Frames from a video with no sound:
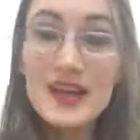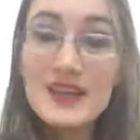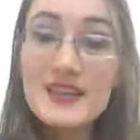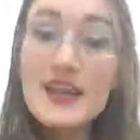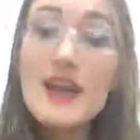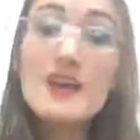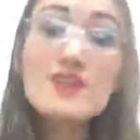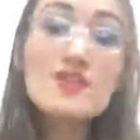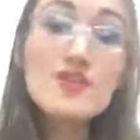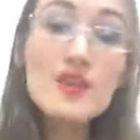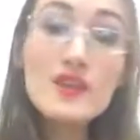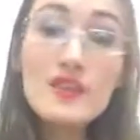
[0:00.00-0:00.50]

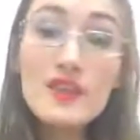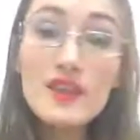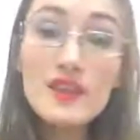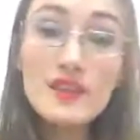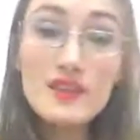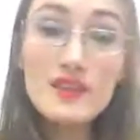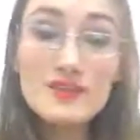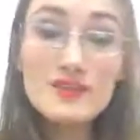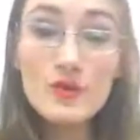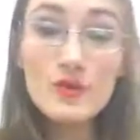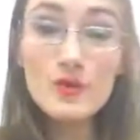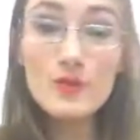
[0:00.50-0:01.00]
Yeah, so I think
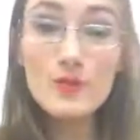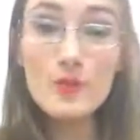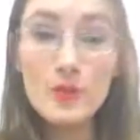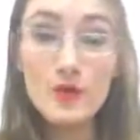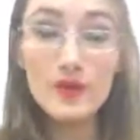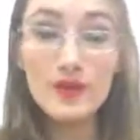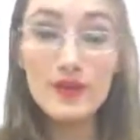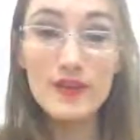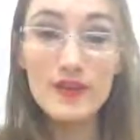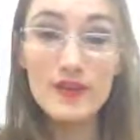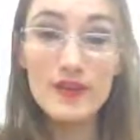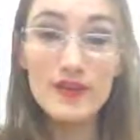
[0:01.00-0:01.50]
these are
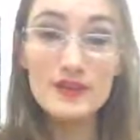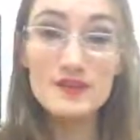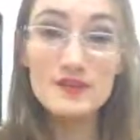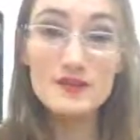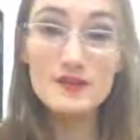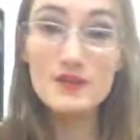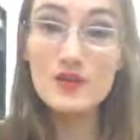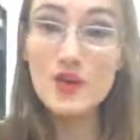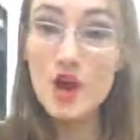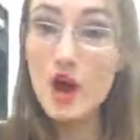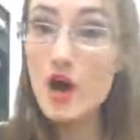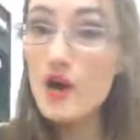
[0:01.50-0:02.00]
important things to
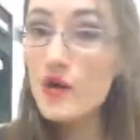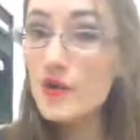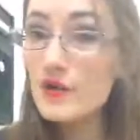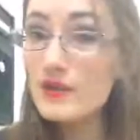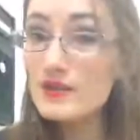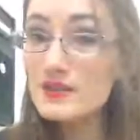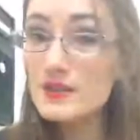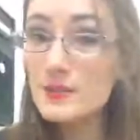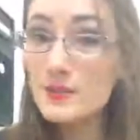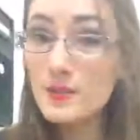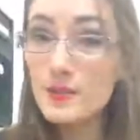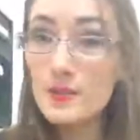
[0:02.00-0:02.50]
know.
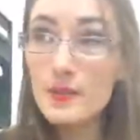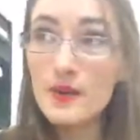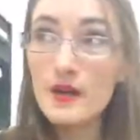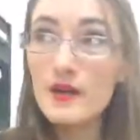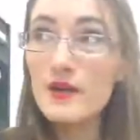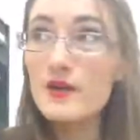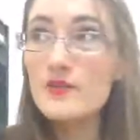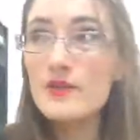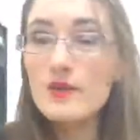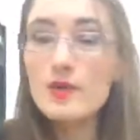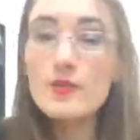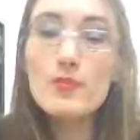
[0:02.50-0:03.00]

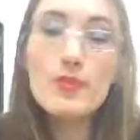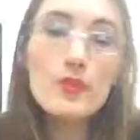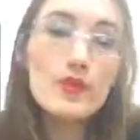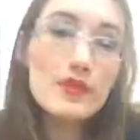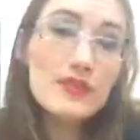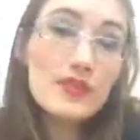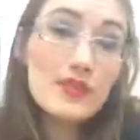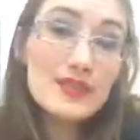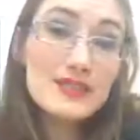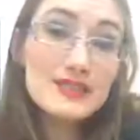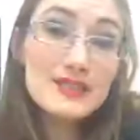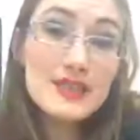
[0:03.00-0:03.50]
They're
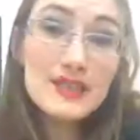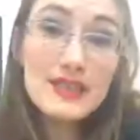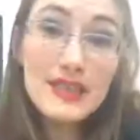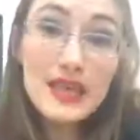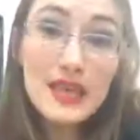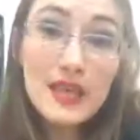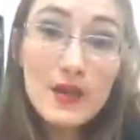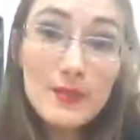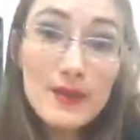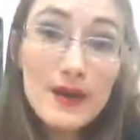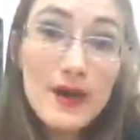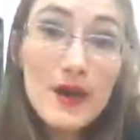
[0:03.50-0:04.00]
important things to
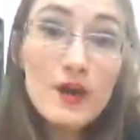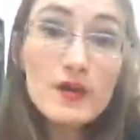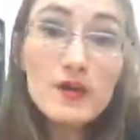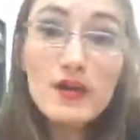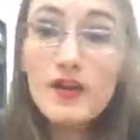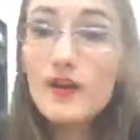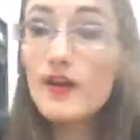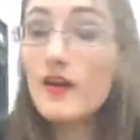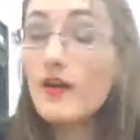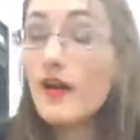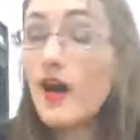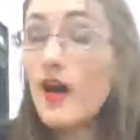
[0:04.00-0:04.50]
think about.
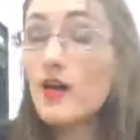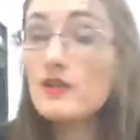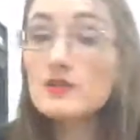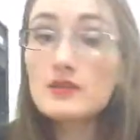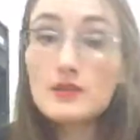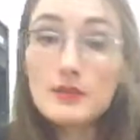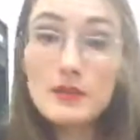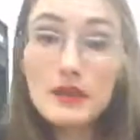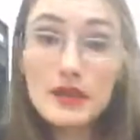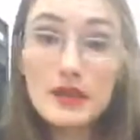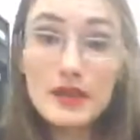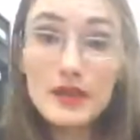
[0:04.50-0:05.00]

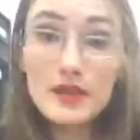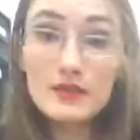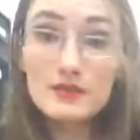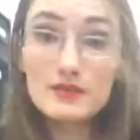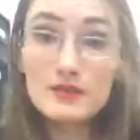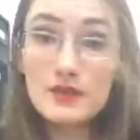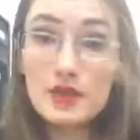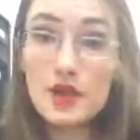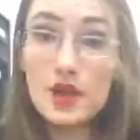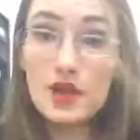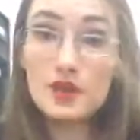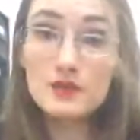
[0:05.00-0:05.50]
Ultimately,
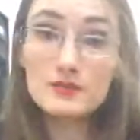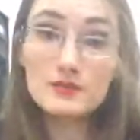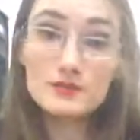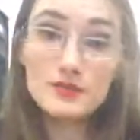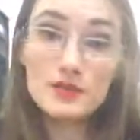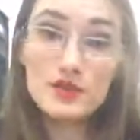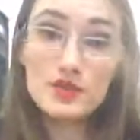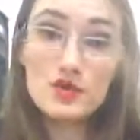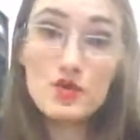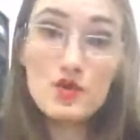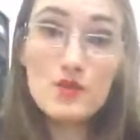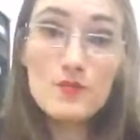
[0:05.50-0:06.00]

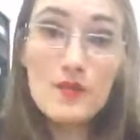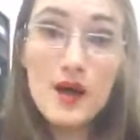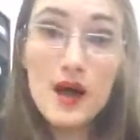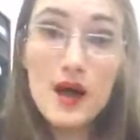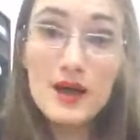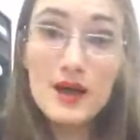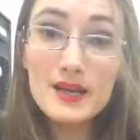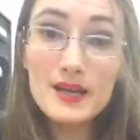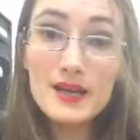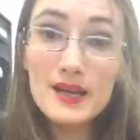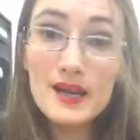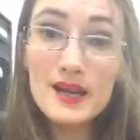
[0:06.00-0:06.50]
it's your
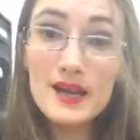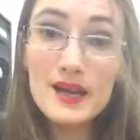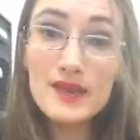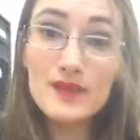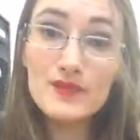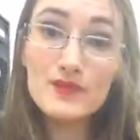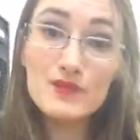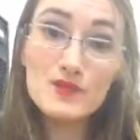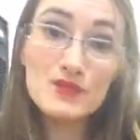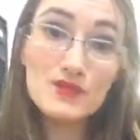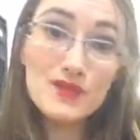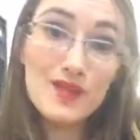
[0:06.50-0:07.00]
body
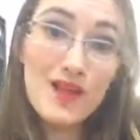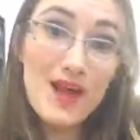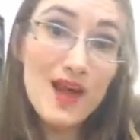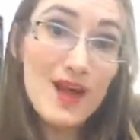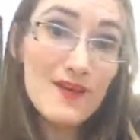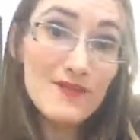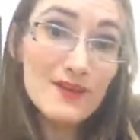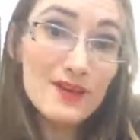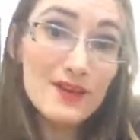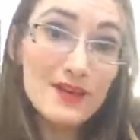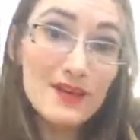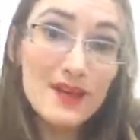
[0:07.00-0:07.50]
if you still
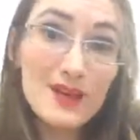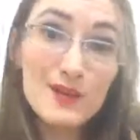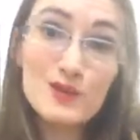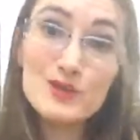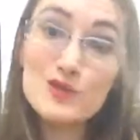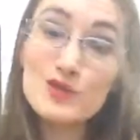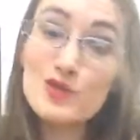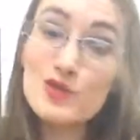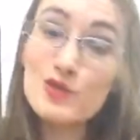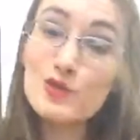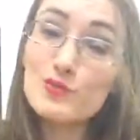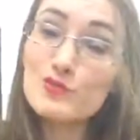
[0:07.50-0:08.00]
have it, and
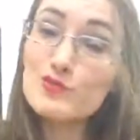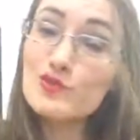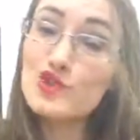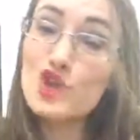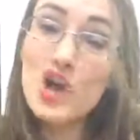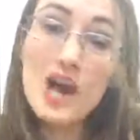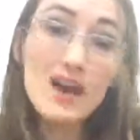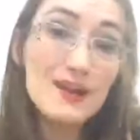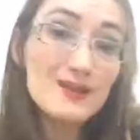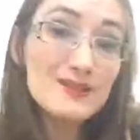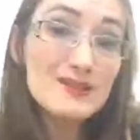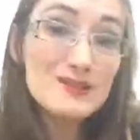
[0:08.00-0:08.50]
it's your
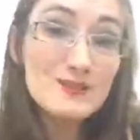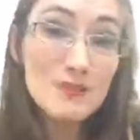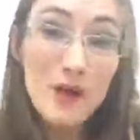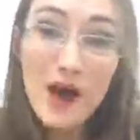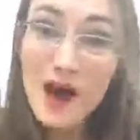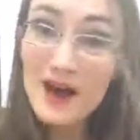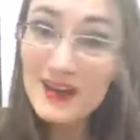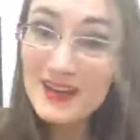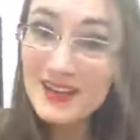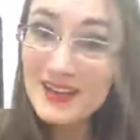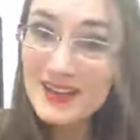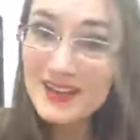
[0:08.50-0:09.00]
child's
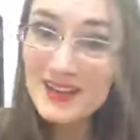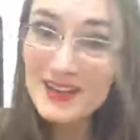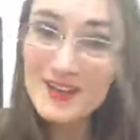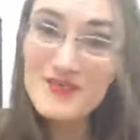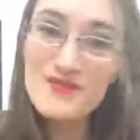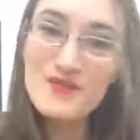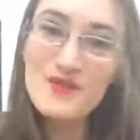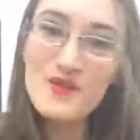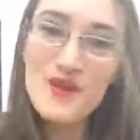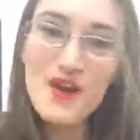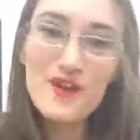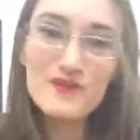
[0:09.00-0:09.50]
body
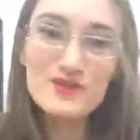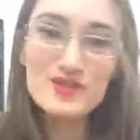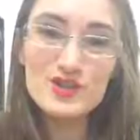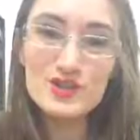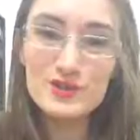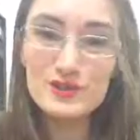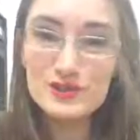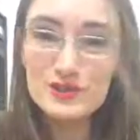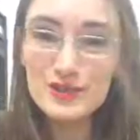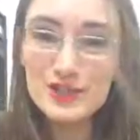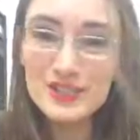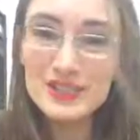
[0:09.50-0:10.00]
if you have
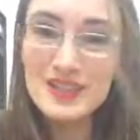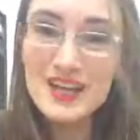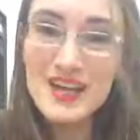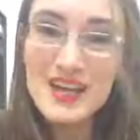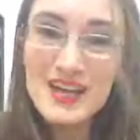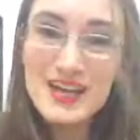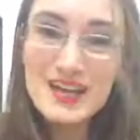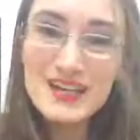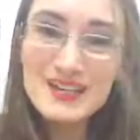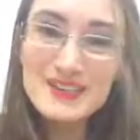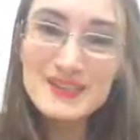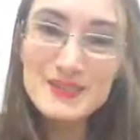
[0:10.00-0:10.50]
children
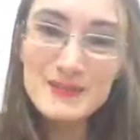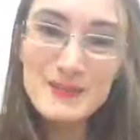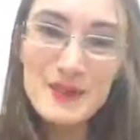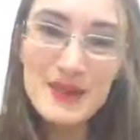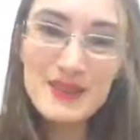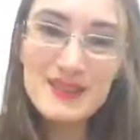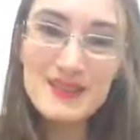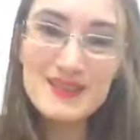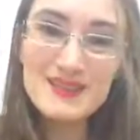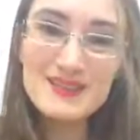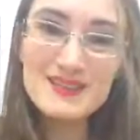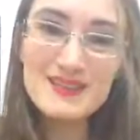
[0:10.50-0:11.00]
to
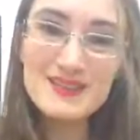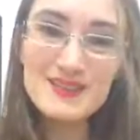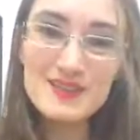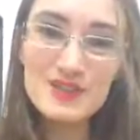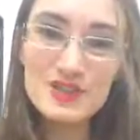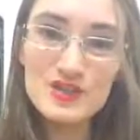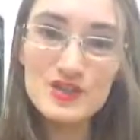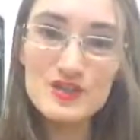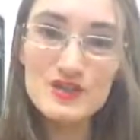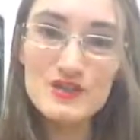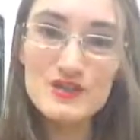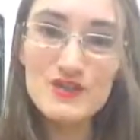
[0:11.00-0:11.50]
make these
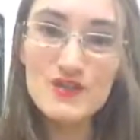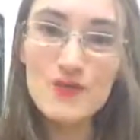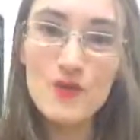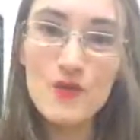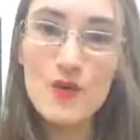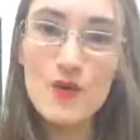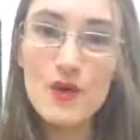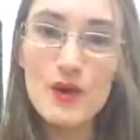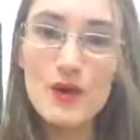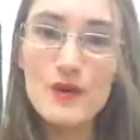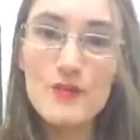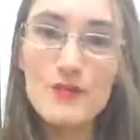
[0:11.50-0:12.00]
decisions
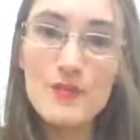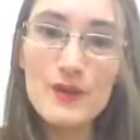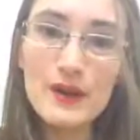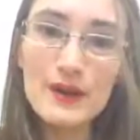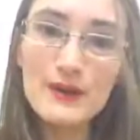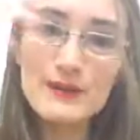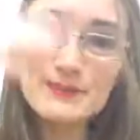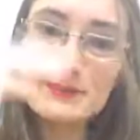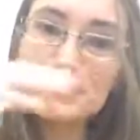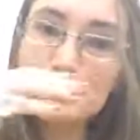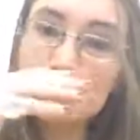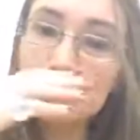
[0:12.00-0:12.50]
for. But